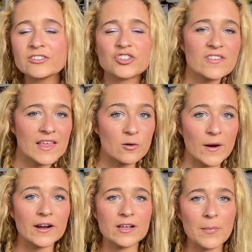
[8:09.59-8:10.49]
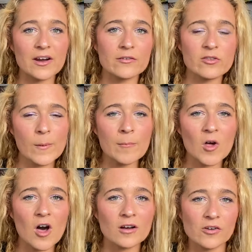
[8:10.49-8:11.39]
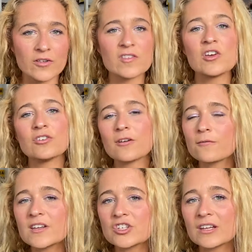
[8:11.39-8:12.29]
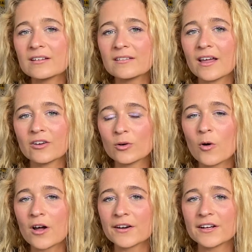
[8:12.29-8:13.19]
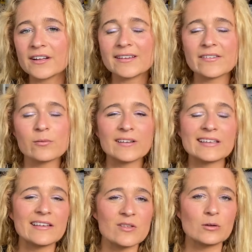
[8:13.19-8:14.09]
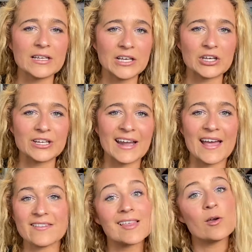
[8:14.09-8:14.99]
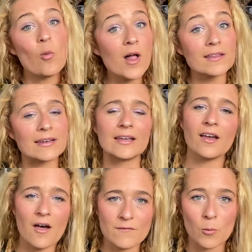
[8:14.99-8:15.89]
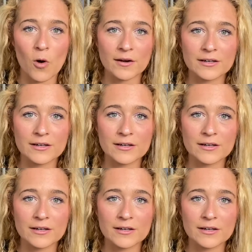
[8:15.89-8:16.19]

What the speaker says: just like wearing a pair of swim goggles, your vision underwater is really as only good as the quality of the water.